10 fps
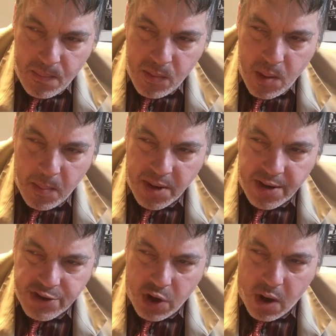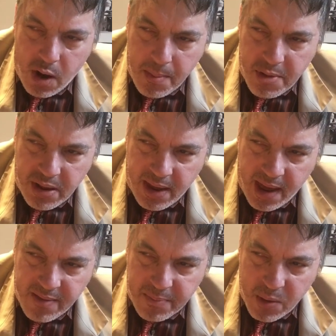but the jaw harps he
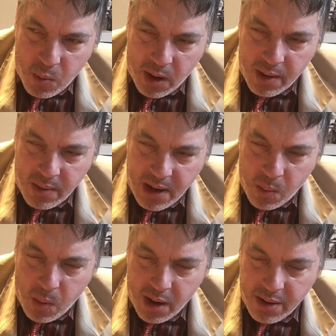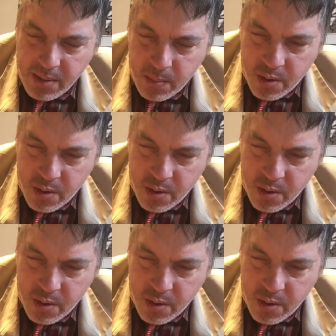gave me, one of them